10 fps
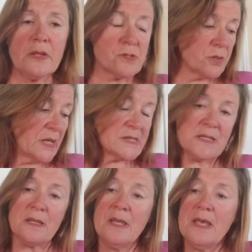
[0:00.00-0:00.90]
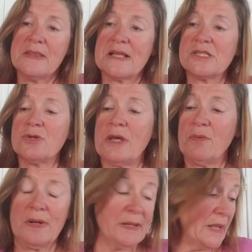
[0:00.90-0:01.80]
So that's a that's a great
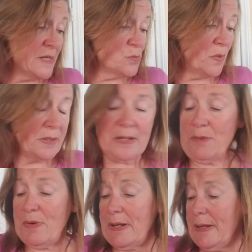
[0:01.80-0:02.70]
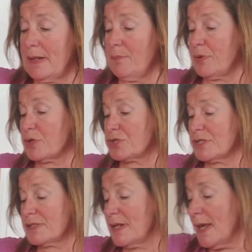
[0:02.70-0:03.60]
one, and that is one that I went ahead and purchased.